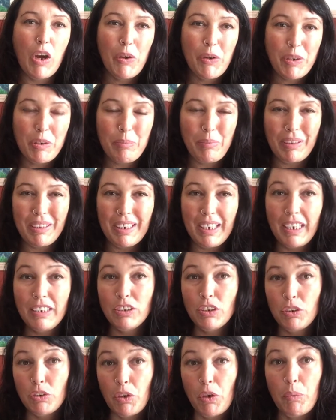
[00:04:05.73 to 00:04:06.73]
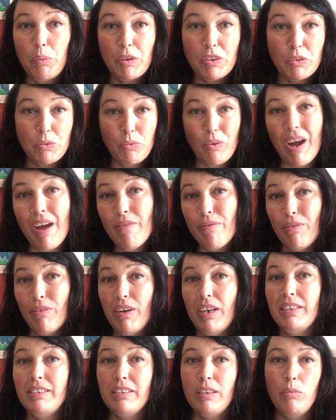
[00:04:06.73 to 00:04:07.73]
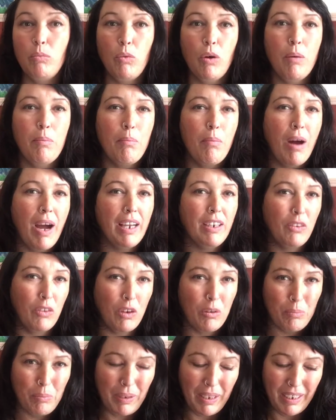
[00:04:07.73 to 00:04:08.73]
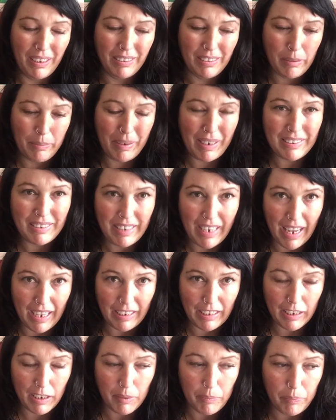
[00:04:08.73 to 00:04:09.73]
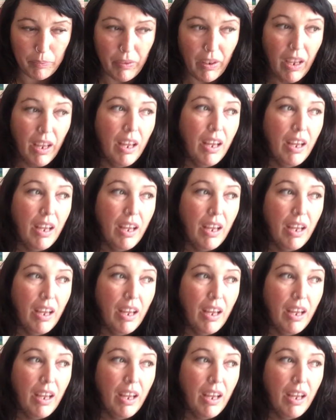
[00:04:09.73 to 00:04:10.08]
own ability to know what's right for us and what might not be the best outcome.